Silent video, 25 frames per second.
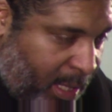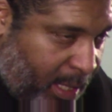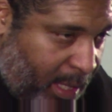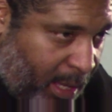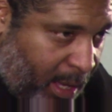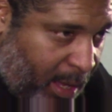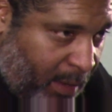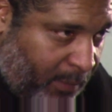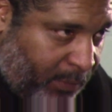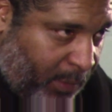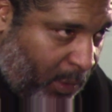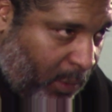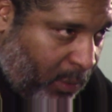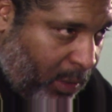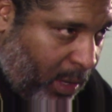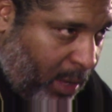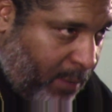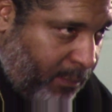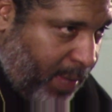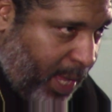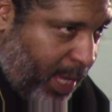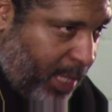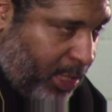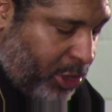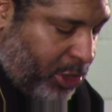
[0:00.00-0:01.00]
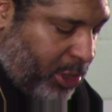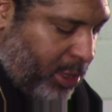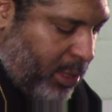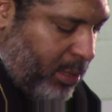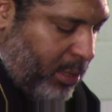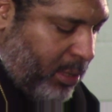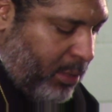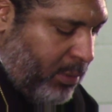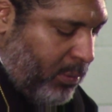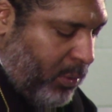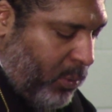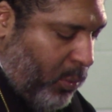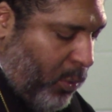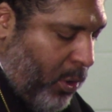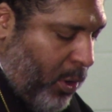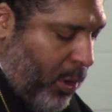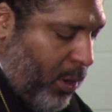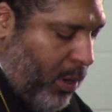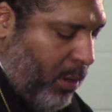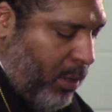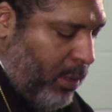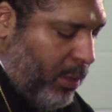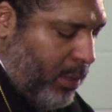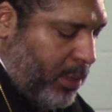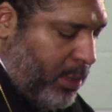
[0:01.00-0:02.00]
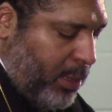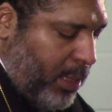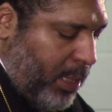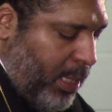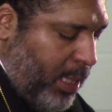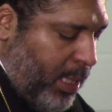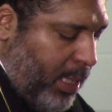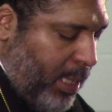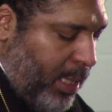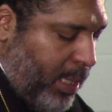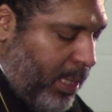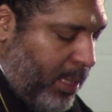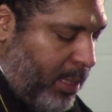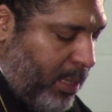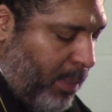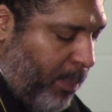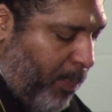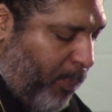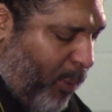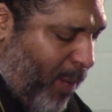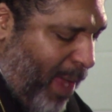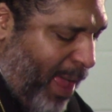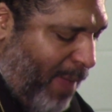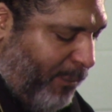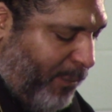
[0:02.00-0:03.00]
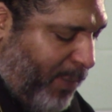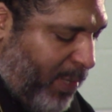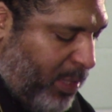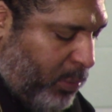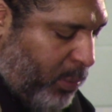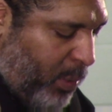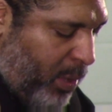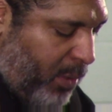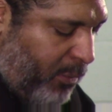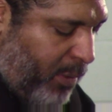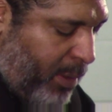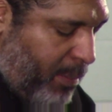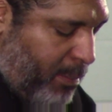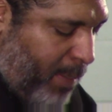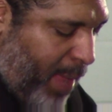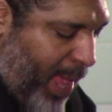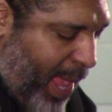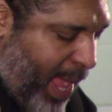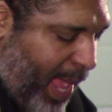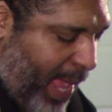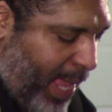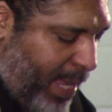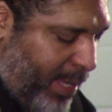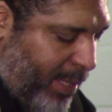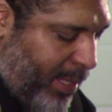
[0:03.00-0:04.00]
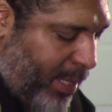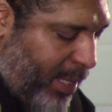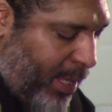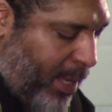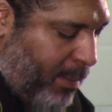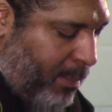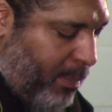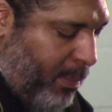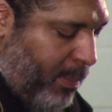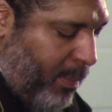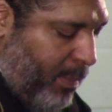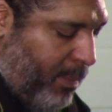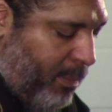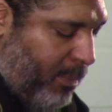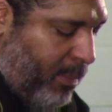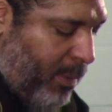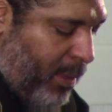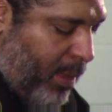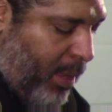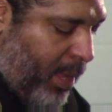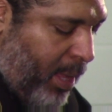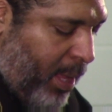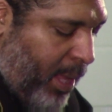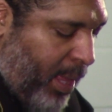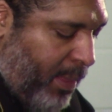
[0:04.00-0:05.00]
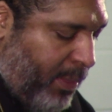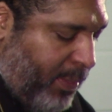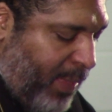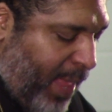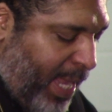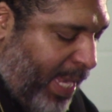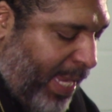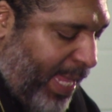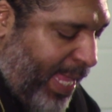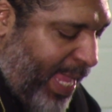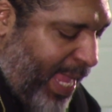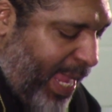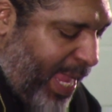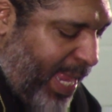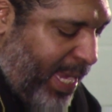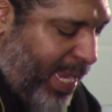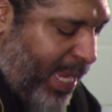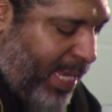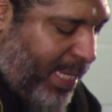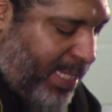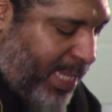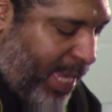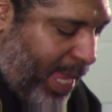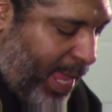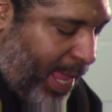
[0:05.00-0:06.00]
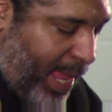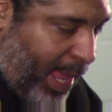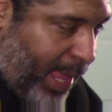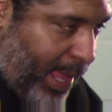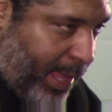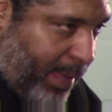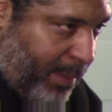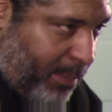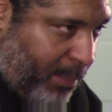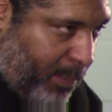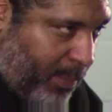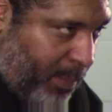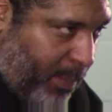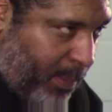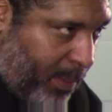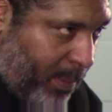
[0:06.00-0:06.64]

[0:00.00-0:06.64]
of ancient world, the prophets would remind them that any time